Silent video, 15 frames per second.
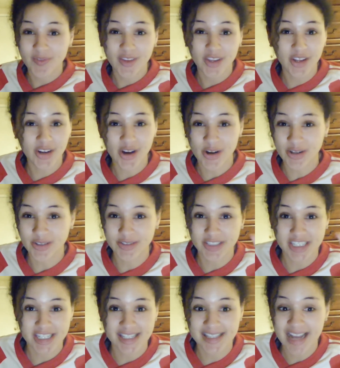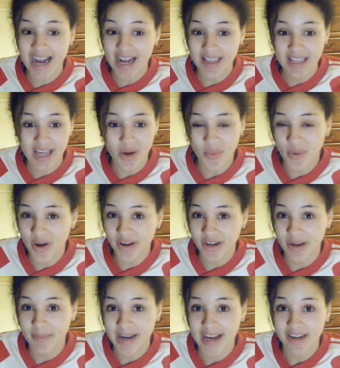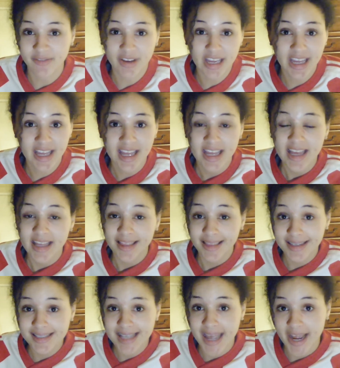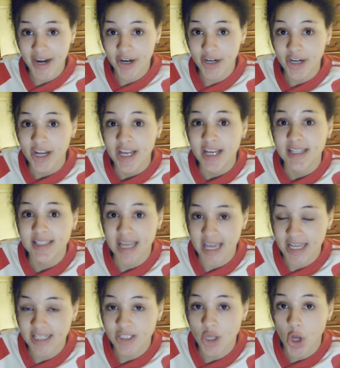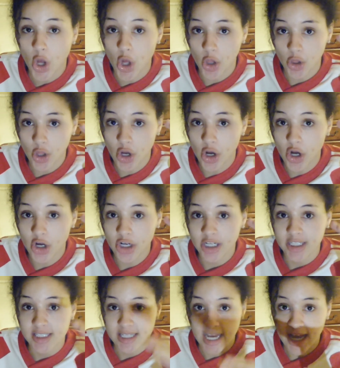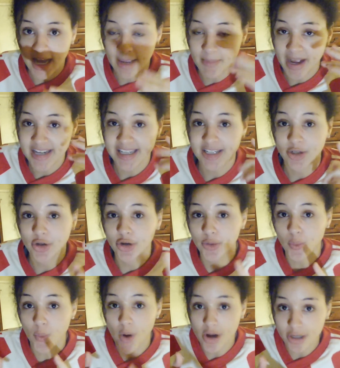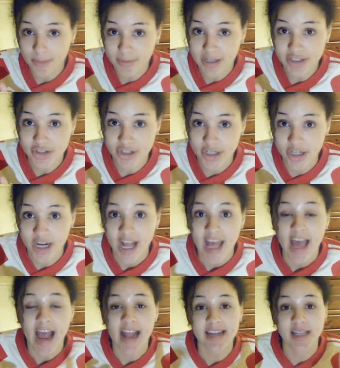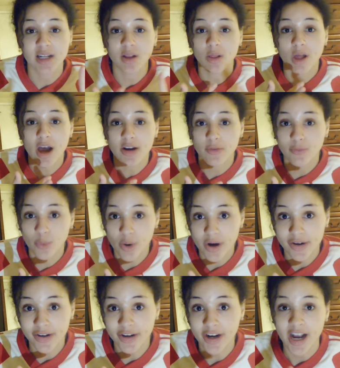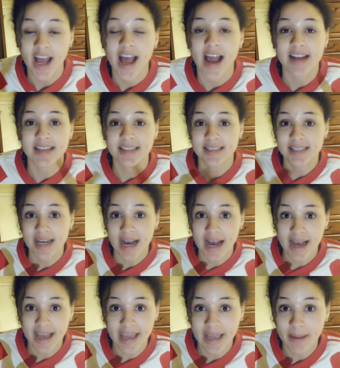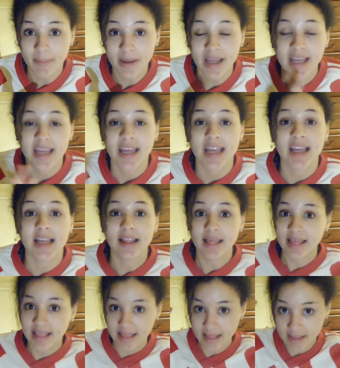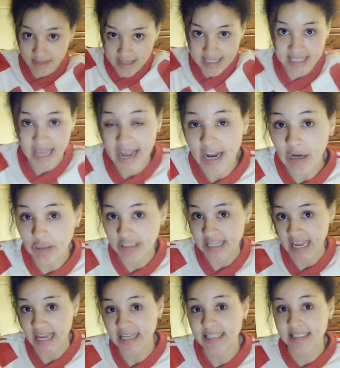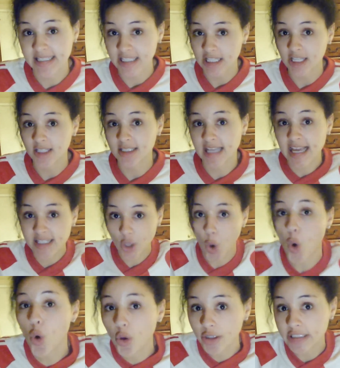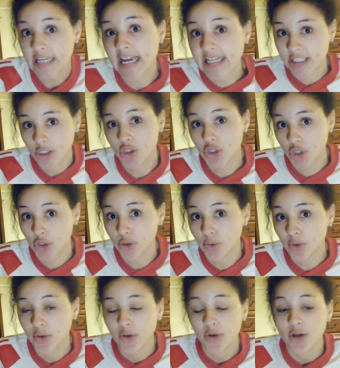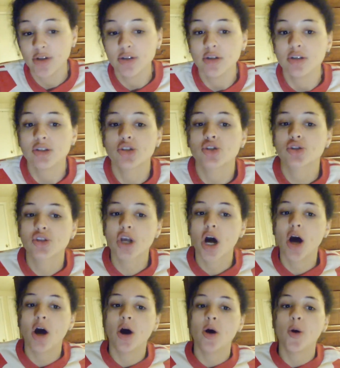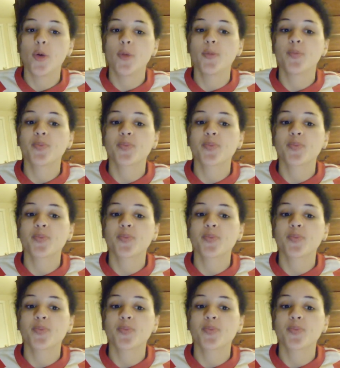you know, just not a lot of water coming out of it. This hair takes a long time. I need good water pressure. I need a lot of water. I need time. This hair takes a whole day to do. So,